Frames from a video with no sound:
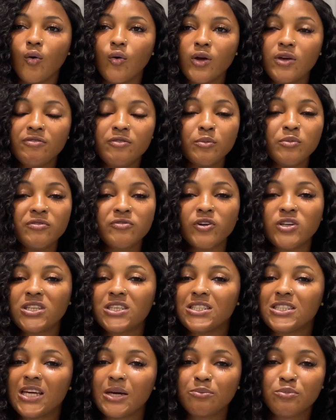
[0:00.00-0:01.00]
even before the
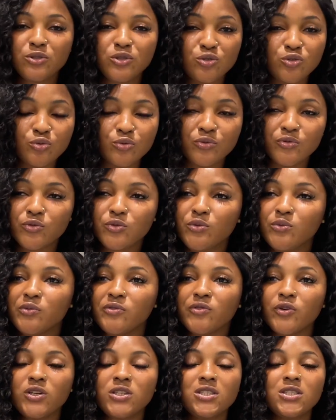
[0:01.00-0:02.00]
debit you, even
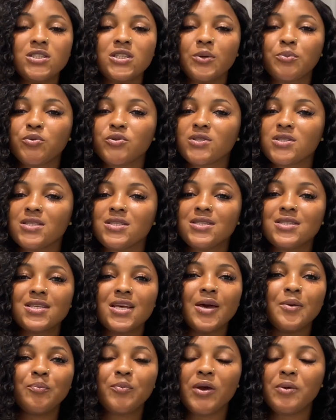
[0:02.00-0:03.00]
before the deposit
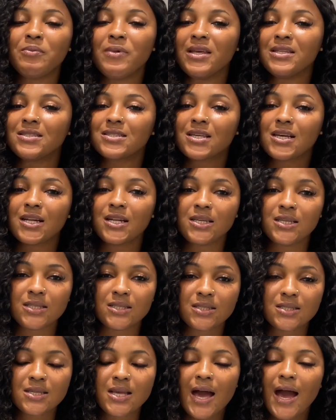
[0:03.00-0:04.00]
payment
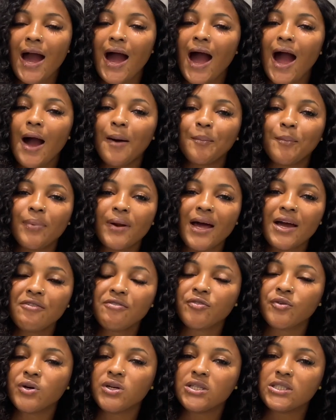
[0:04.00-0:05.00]
clicks, apply
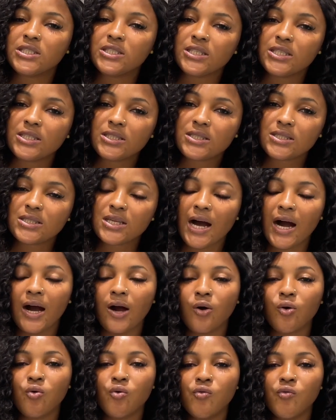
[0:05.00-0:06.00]
for a date
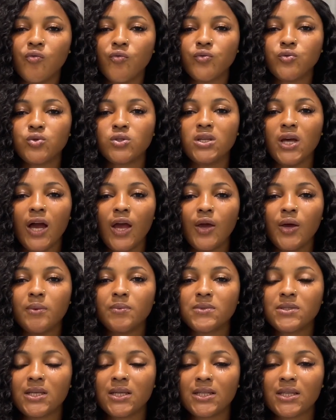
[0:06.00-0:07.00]
and go to the IM
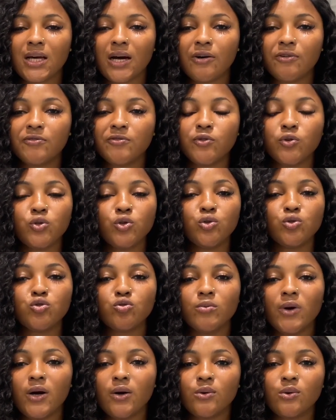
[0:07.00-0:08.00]
center for your
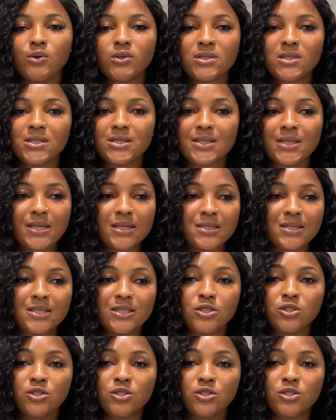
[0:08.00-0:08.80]
tuberculosis test.